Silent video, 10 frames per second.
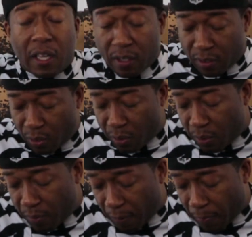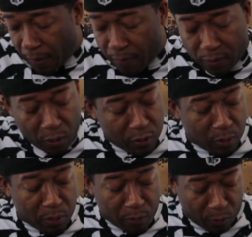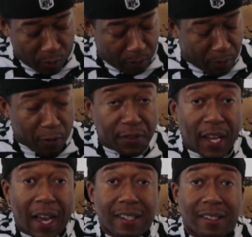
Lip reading: So those are on both sides,